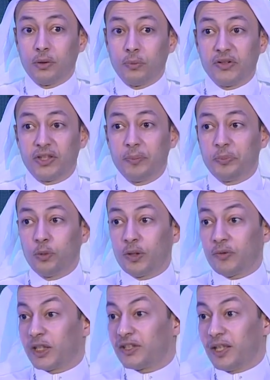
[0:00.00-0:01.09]
When
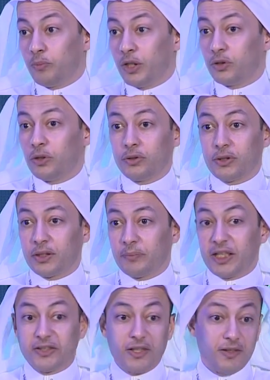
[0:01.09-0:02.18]
someone go to the
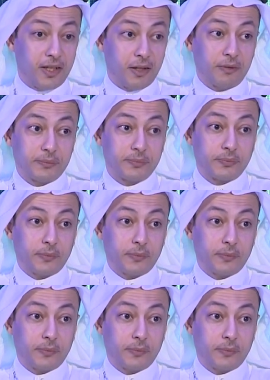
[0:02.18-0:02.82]
emergency